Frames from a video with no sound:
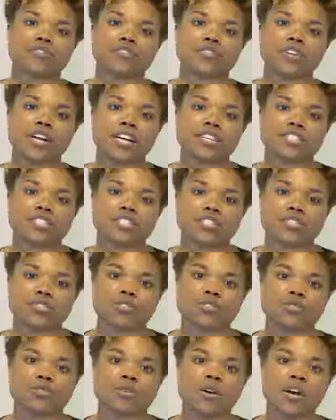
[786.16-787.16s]
for us
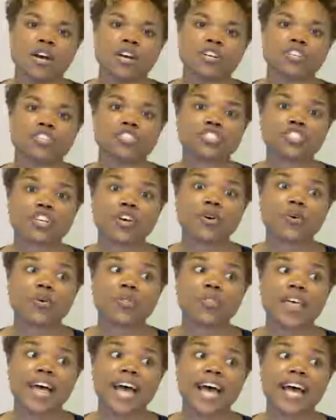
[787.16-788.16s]
to show
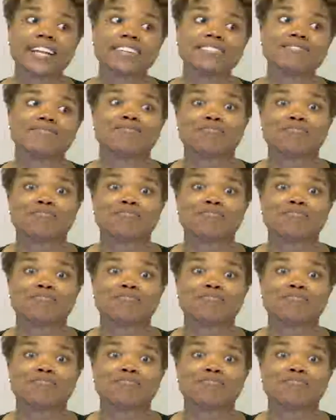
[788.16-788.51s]
that